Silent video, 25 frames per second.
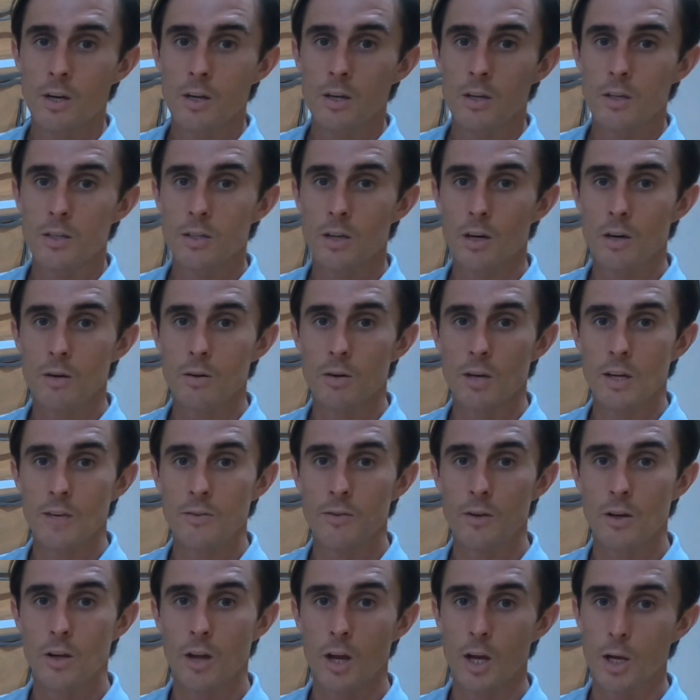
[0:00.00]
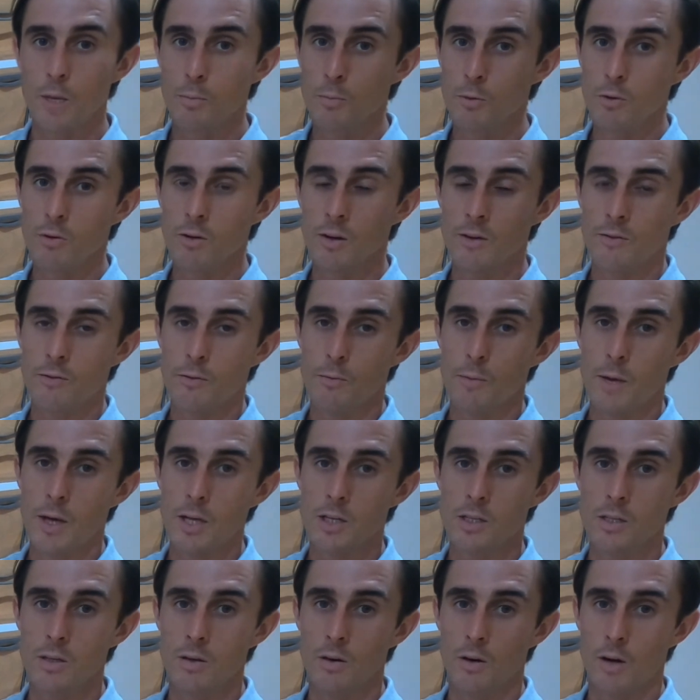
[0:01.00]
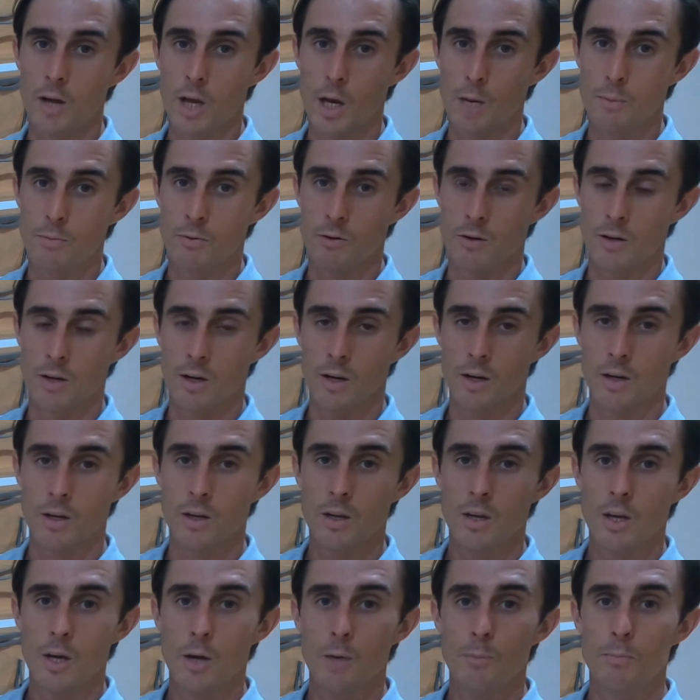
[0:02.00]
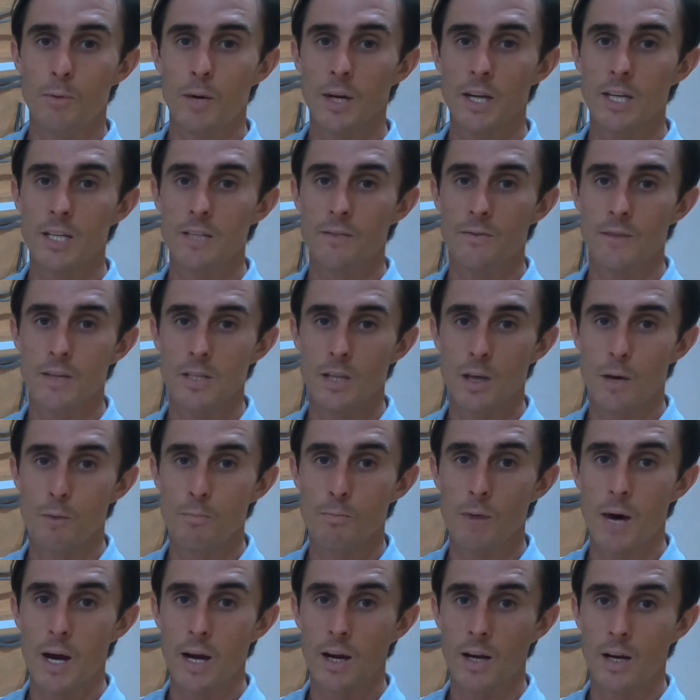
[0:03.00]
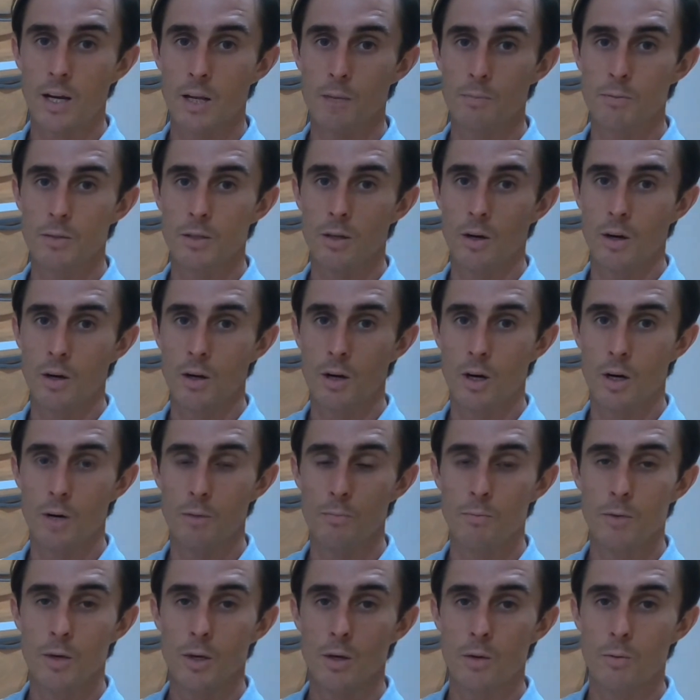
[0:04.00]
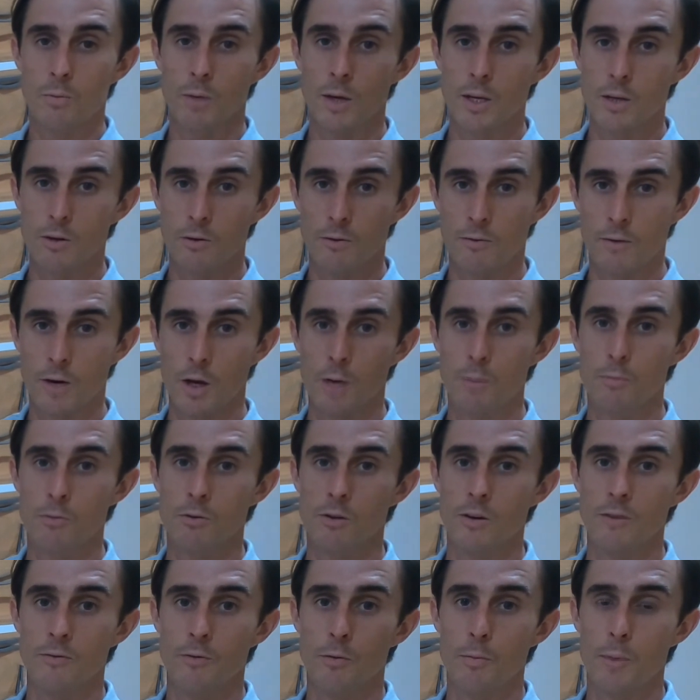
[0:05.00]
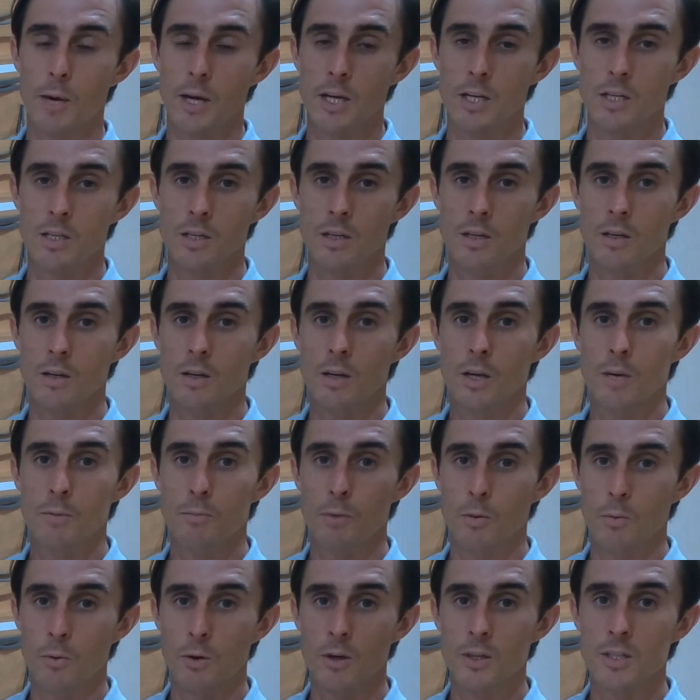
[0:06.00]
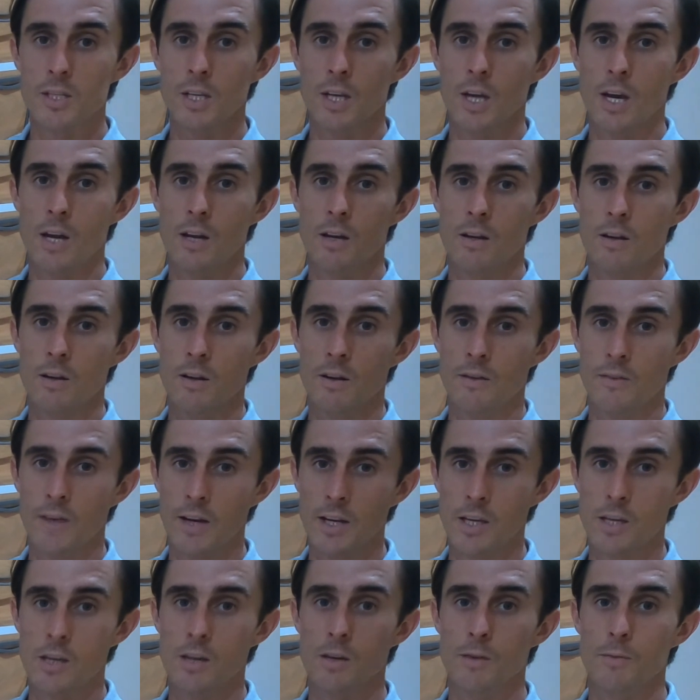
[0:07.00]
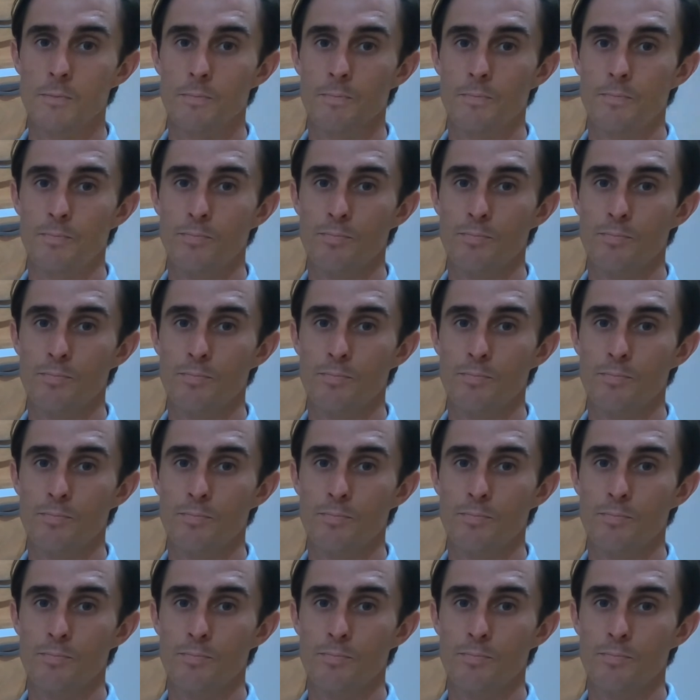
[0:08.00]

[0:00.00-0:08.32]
So if you'd like more information on our product, please visit macKLIPS.com where you'll find more information. But once again, thank you.